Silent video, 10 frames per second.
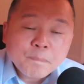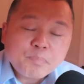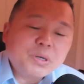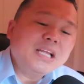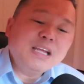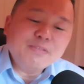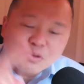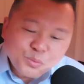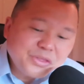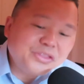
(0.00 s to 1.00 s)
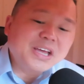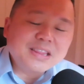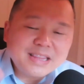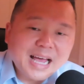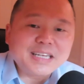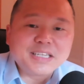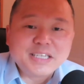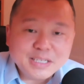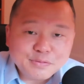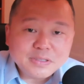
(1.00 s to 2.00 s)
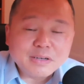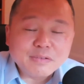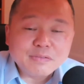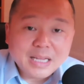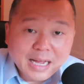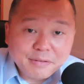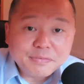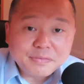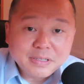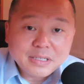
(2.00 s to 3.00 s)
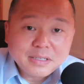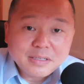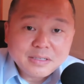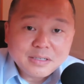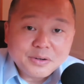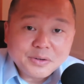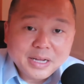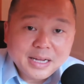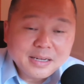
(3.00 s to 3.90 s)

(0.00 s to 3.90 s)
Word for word: but even within that gift of life okay